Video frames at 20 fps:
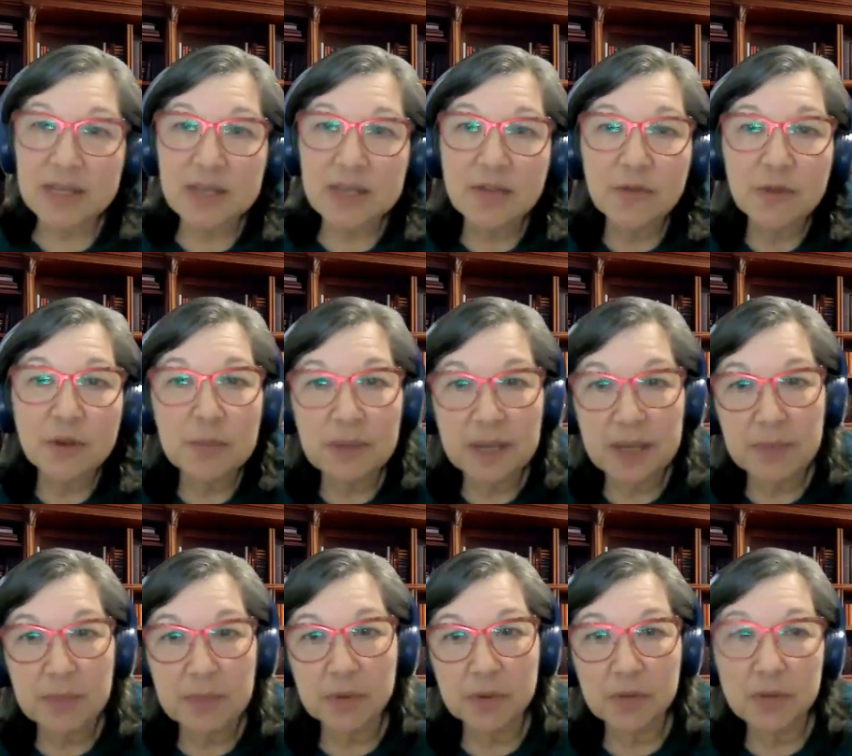Had different
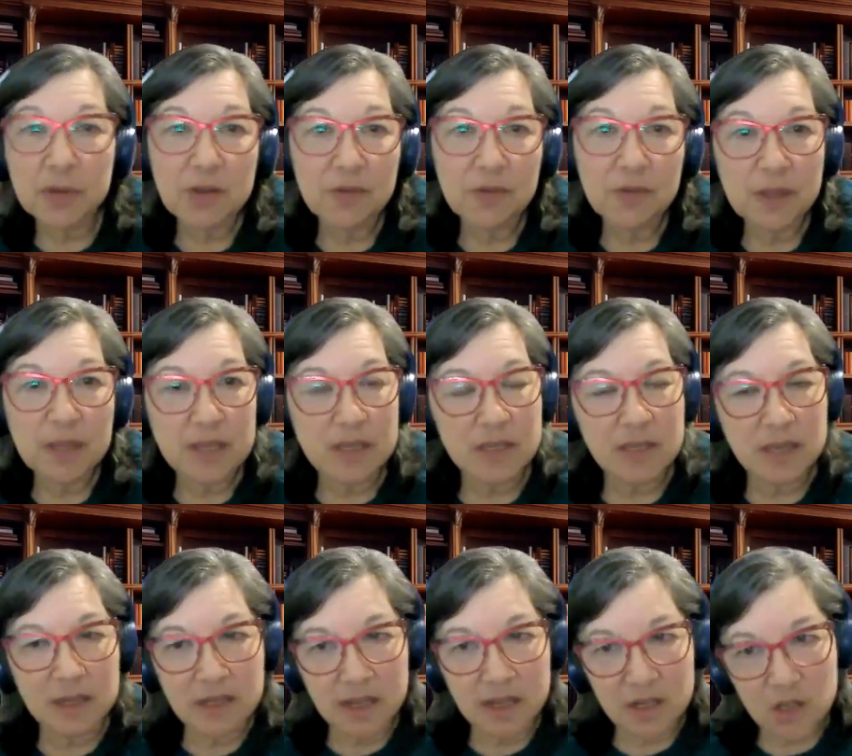people do different
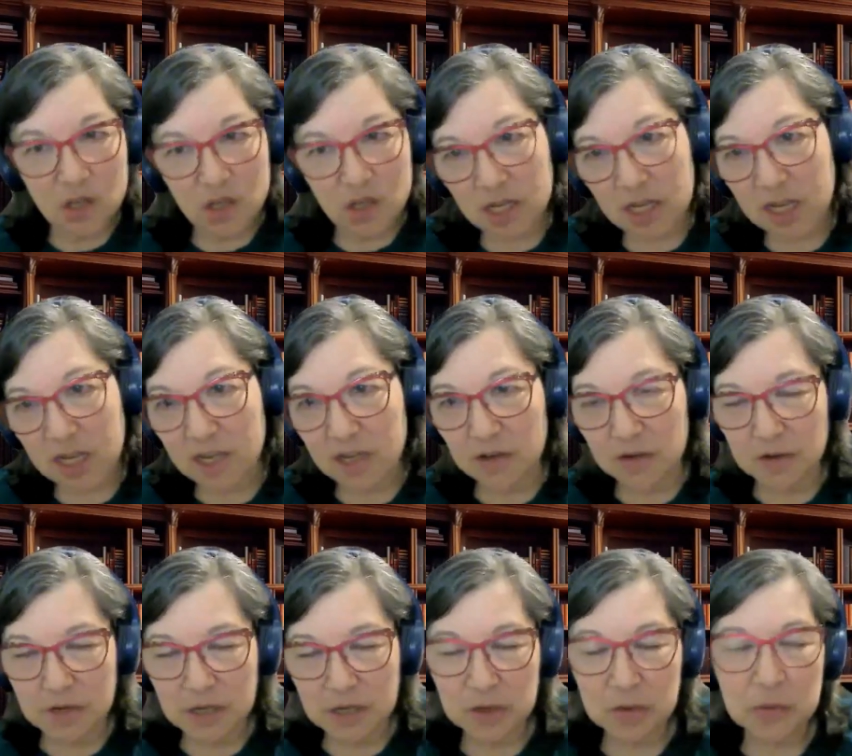things like Tai Chi
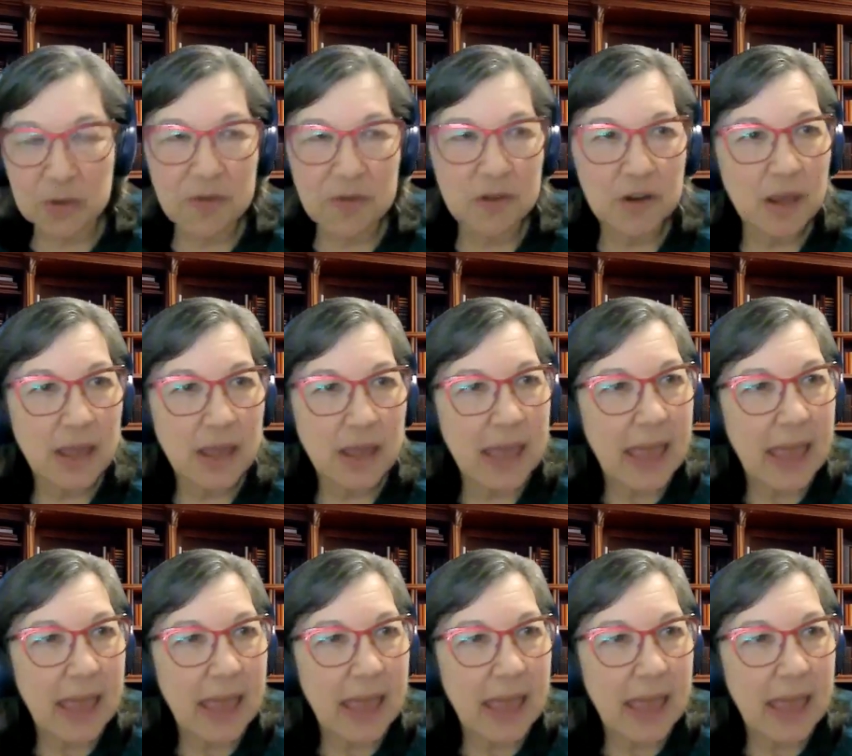or, whatever.